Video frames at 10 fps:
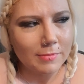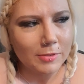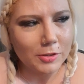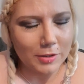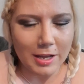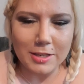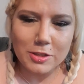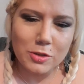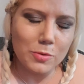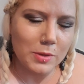So that's
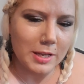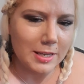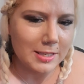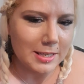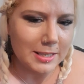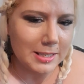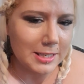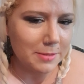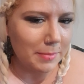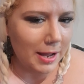two things I can
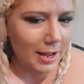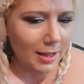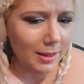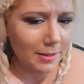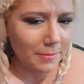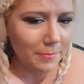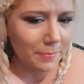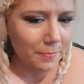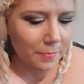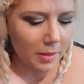smell.
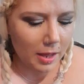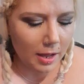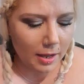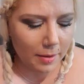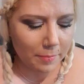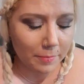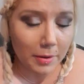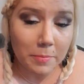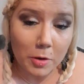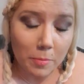
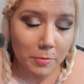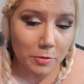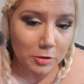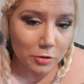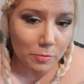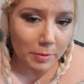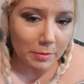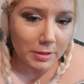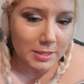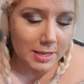I'm not sure about
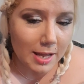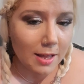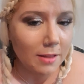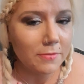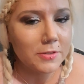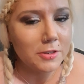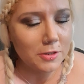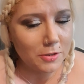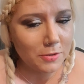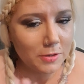yourself,
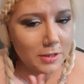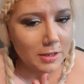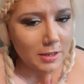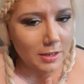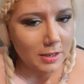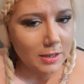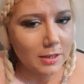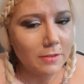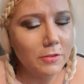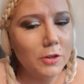so I'll
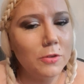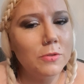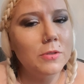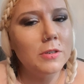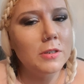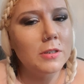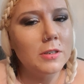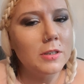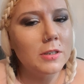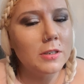give you
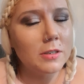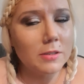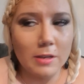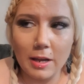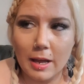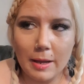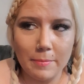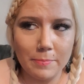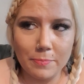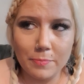
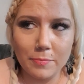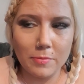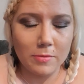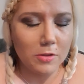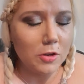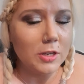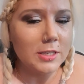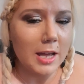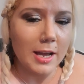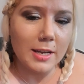30
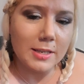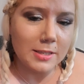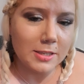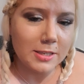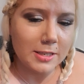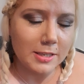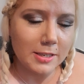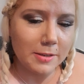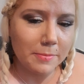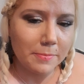seconds to